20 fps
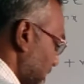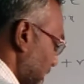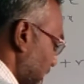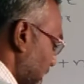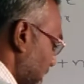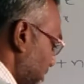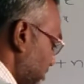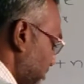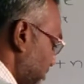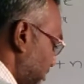
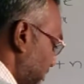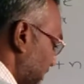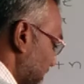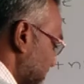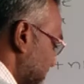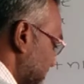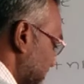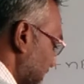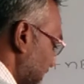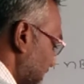M
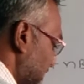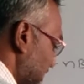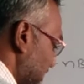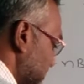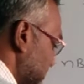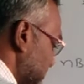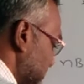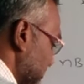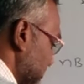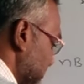plus n
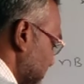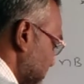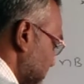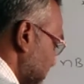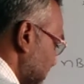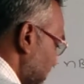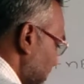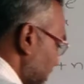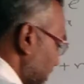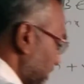as it is.
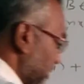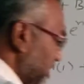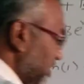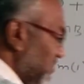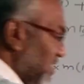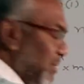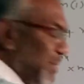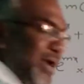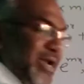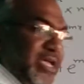dy
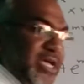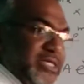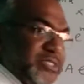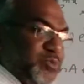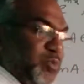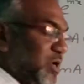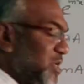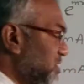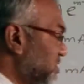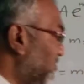by dx.
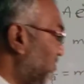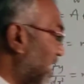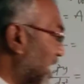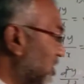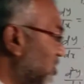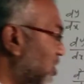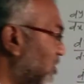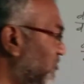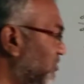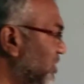What is the
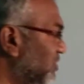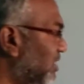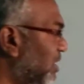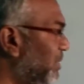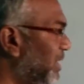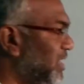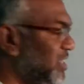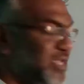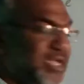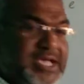value of dy
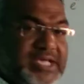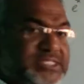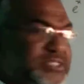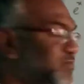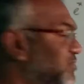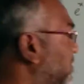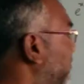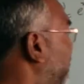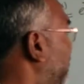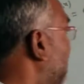by
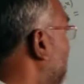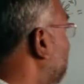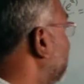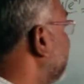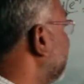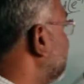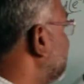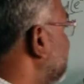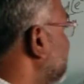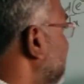dx? We found
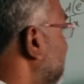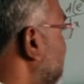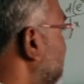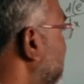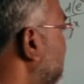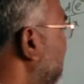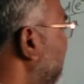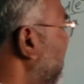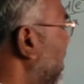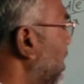it here.
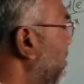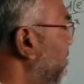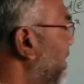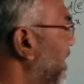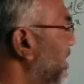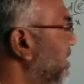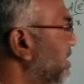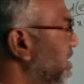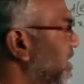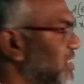dy by
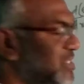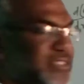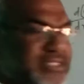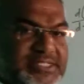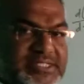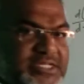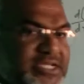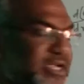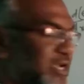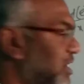dx
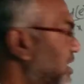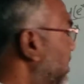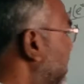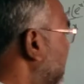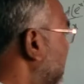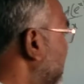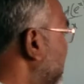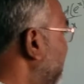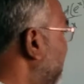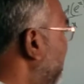is here.
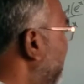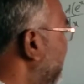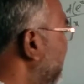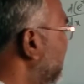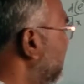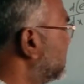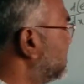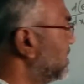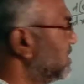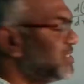dy by
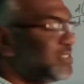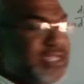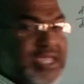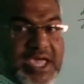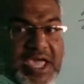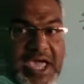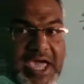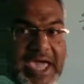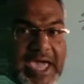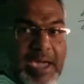dx is
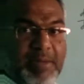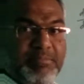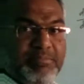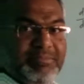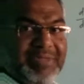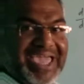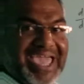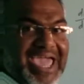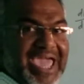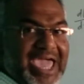
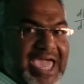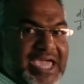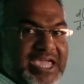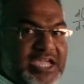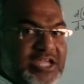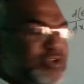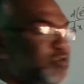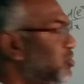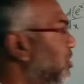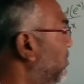m a
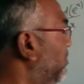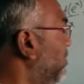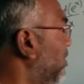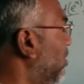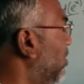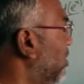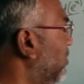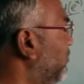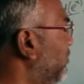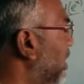e to the
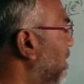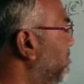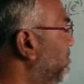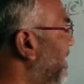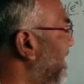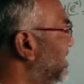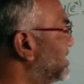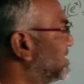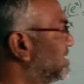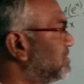power of
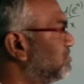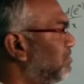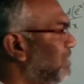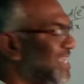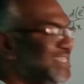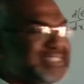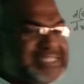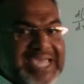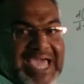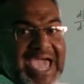mx
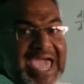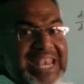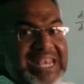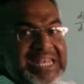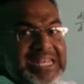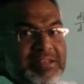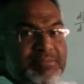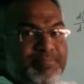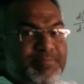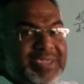plus
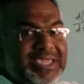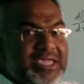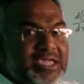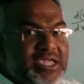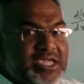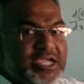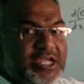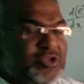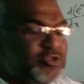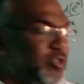n b
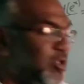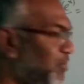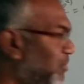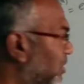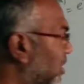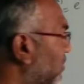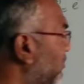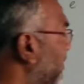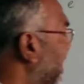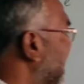e to the
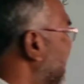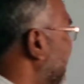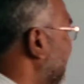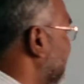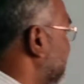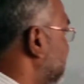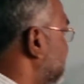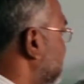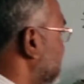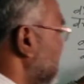power of
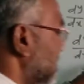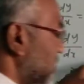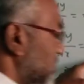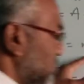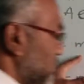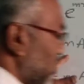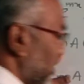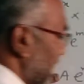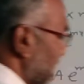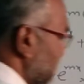nx.
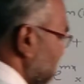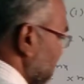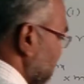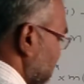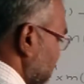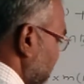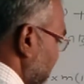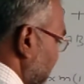So write it.